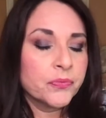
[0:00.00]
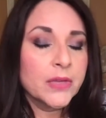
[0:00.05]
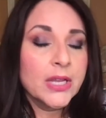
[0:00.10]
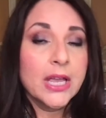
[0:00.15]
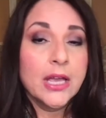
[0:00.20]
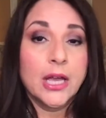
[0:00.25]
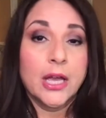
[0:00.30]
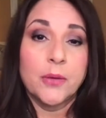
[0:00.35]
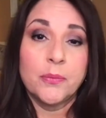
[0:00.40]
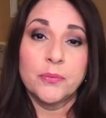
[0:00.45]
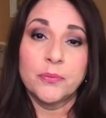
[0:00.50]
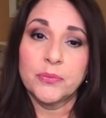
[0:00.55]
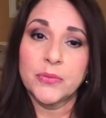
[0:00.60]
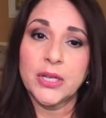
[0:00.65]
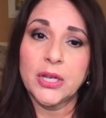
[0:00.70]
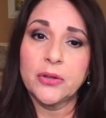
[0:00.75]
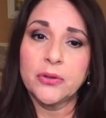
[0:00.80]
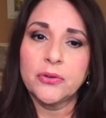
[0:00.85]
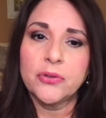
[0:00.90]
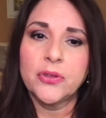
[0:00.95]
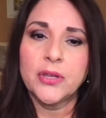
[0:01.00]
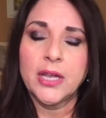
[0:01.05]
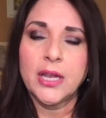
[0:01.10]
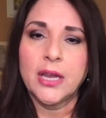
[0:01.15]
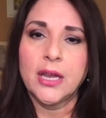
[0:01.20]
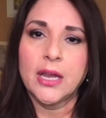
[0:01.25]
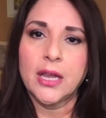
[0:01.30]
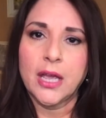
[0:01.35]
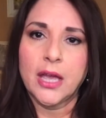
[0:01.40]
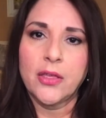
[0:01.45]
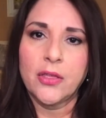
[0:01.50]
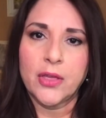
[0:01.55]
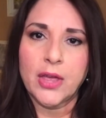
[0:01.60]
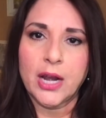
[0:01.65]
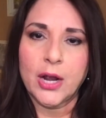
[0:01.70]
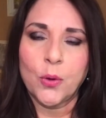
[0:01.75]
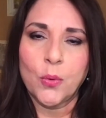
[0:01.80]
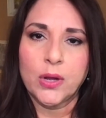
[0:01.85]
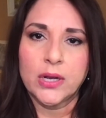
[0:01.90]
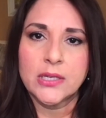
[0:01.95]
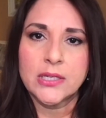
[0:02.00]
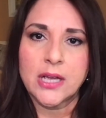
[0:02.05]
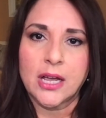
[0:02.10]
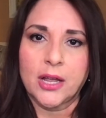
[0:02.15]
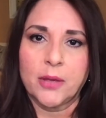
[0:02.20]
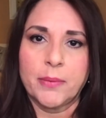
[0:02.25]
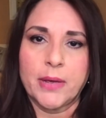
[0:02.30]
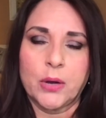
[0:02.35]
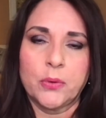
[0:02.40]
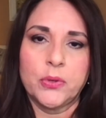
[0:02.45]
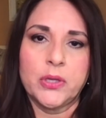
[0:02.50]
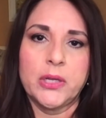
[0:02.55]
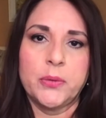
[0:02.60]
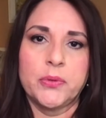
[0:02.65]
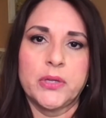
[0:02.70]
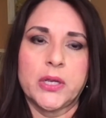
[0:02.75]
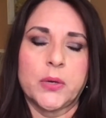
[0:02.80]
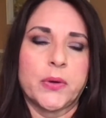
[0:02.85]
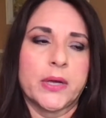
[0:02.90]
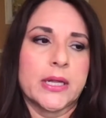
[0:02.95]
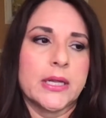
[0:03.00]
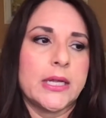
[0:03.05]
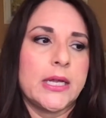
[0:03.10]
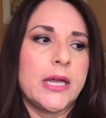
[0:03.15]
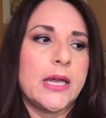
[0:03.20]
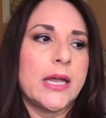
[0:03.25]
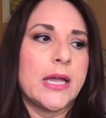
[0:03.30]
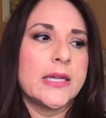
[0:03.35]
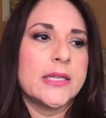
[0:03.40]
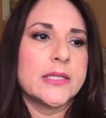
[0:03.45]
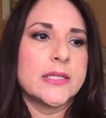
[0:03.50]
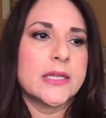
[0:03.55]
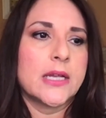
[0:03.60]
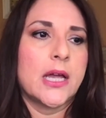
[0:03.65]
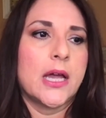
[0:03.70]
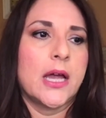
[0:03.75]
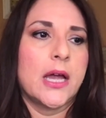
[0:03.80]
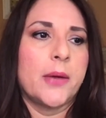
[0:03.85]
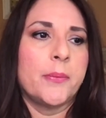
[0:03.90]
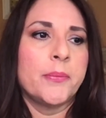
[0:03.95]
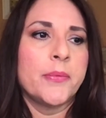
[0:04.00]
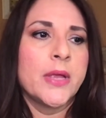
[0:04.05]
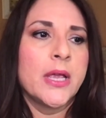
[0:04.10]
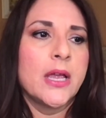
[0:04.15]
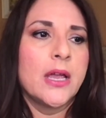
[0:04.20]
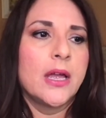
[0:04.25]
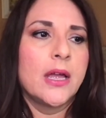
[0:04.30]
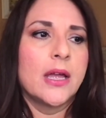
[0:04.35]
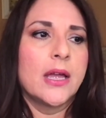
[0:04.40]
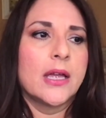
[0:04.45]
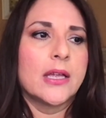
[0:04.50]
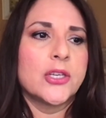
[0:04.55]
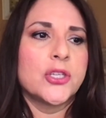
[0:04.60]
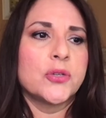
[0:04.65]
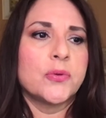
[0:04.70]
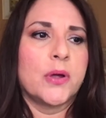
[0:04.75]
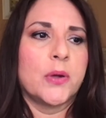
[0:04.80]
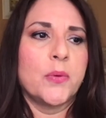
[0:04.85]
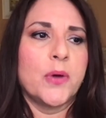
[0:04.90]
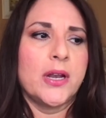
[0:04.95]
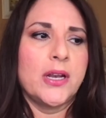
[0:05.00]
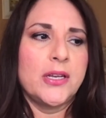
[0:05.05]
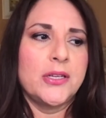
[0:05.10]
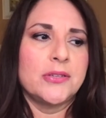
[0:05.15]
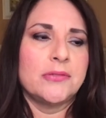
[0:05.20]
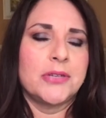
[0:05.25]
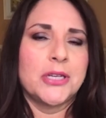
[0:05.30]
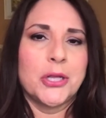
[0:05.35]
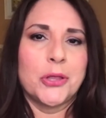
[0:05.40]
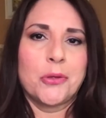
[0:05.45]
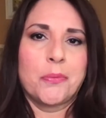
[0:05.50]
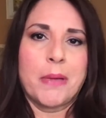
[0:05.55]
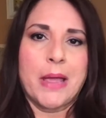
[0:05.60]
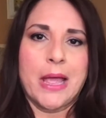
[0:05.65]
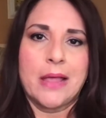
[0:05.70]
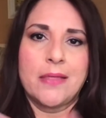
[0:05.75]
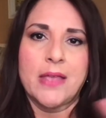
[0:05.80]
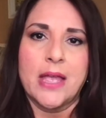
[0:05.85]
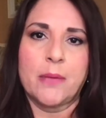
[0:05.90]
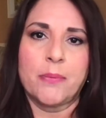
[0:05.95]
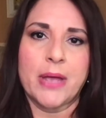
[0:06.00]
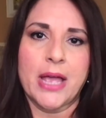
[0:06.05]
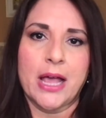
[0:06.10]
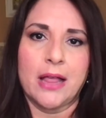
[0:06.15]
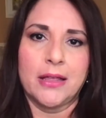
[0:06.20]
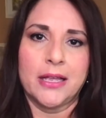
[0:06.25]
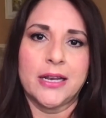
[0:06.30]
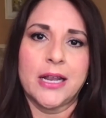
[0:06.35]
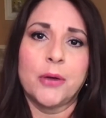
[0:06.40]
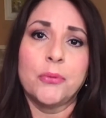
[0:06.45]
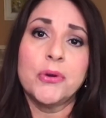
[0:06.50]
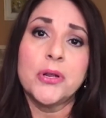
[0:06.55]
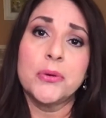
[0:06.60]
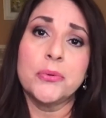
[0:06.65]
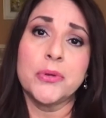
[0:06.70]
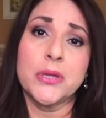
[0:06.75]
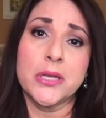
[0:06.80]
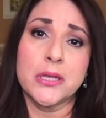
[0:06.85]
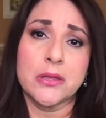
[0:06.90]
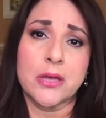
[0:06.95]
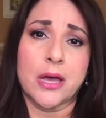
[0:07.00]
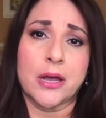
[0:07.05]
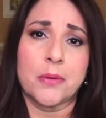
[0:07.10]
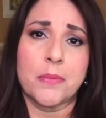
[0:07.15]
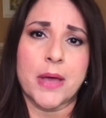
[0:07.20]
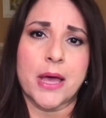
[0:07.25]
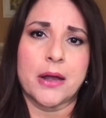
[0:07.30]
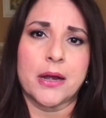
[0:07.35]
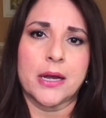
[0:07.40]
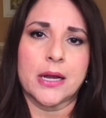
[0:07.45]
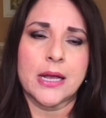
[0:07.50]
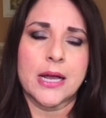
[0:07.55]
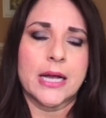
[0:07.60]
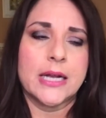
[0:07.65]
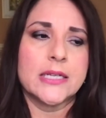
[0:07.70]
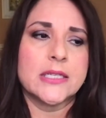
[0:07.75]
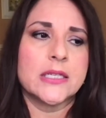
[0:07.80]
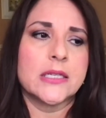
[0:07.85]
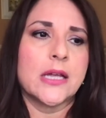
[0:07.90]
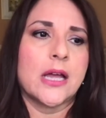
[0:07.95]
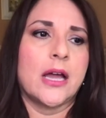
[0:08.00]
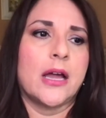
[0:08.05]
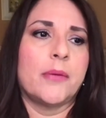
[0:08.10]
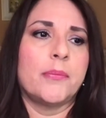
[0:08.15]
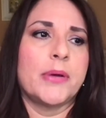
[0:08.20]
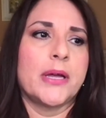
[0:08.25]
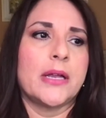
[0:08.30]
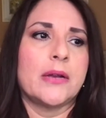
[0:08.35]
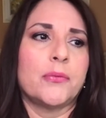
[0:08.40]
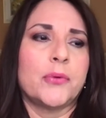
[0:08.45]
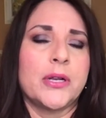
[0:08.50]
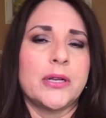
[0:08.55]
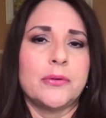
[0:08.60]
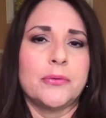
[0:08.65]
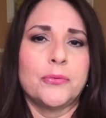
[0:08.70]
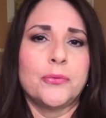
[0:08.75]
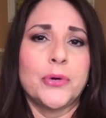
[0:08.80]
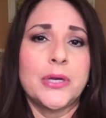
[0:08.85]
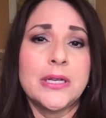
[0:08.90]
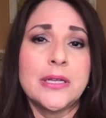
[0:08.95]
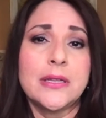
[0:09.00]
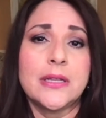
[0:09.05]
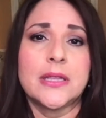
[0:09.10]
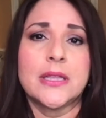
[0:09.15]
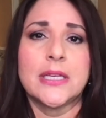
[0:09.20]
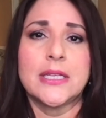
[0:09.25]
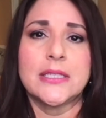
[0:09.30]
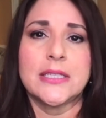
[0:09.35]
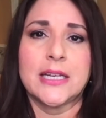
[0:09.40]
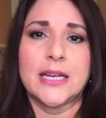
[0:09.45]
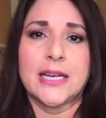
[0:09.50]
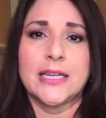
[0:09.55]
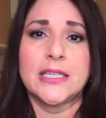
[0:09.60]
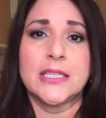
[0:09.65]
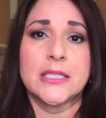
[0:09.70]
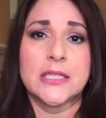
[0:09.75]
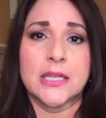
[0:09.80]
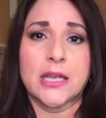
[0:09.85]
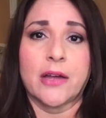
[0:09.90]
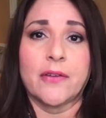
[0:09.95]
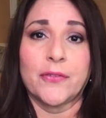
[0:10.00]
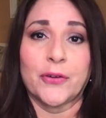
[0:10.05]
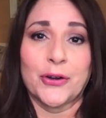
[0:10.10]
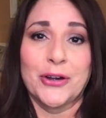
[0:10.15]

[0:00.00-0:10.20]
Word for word: Um, the other thing that I want to talk about really, really quickly is uh, do I want to do another pan that palette? And I really, really thought about it, guys. Uh, but one of the things that I discovered